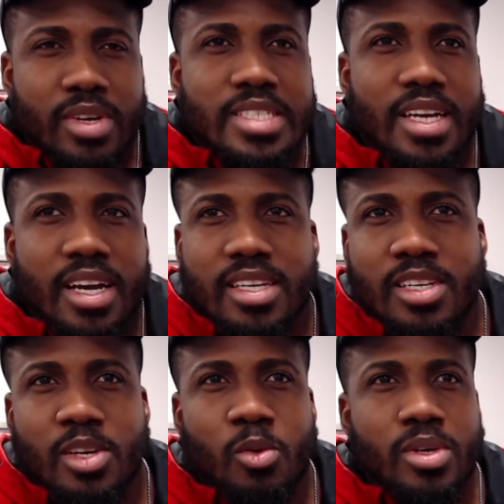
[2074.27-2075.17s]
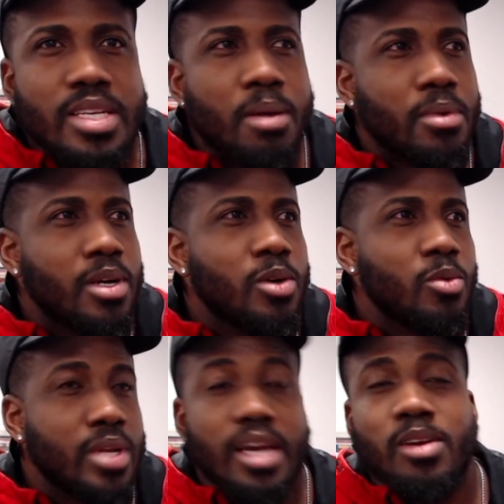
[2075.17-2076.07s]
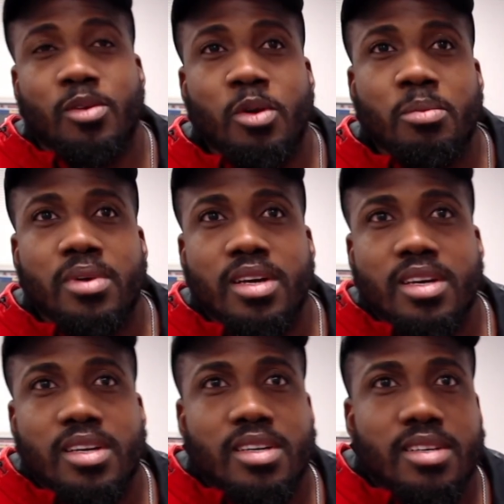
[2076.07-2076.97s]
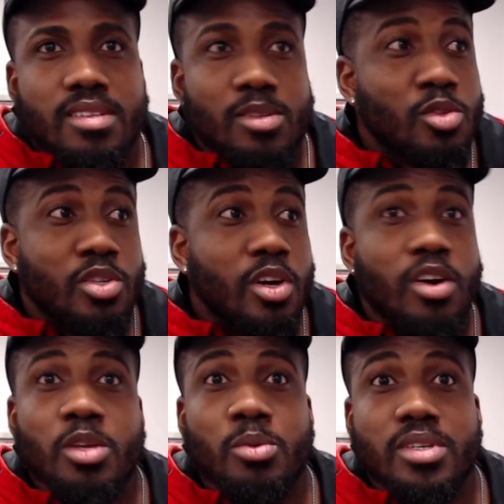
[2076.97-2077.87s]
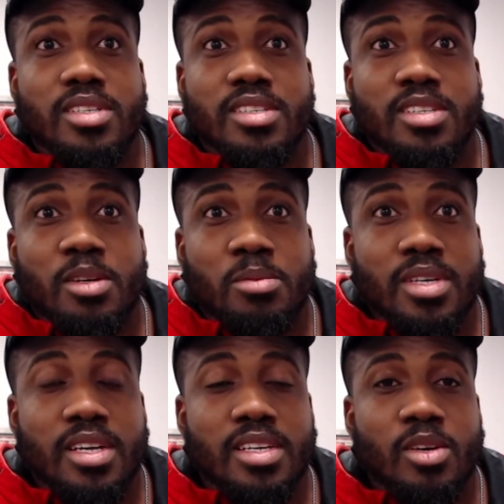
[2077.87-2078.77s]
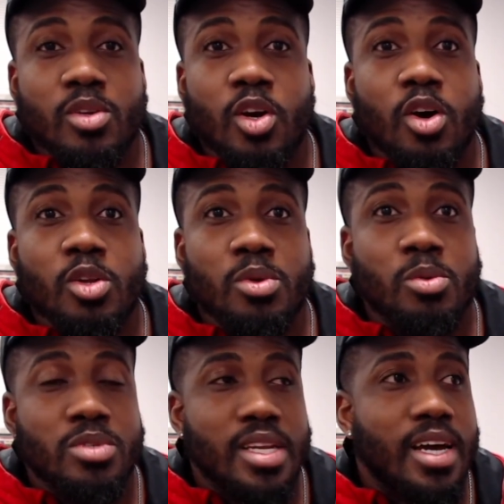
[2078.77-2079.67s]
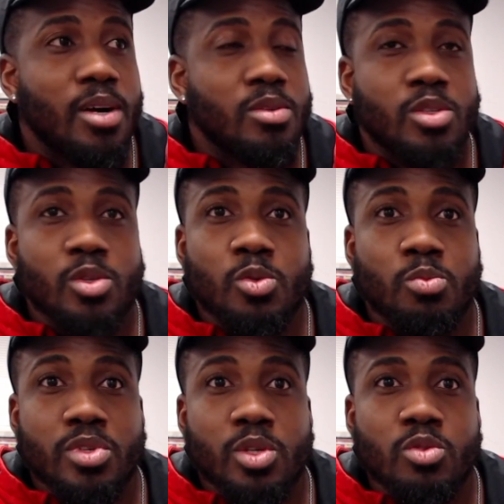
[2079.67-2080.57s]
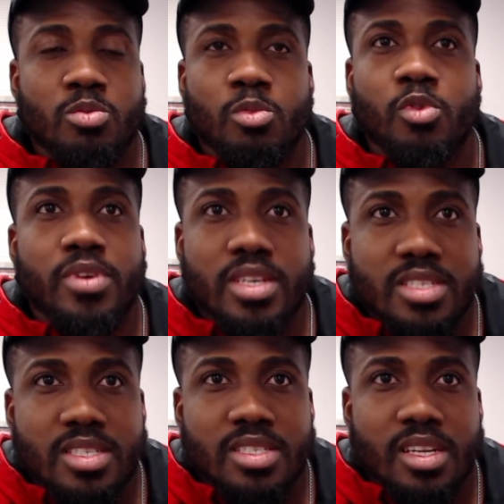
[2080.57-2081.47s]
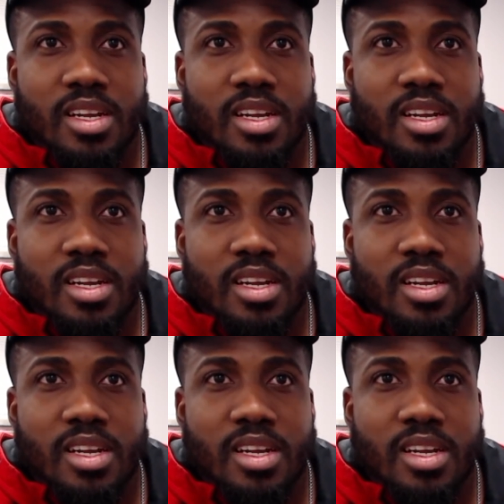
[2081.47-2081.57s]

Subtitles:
Exactly. One time ago when I grew up, this is only Hollywood. You know what I'm saying? Only Hollywood was allowed to produce movies.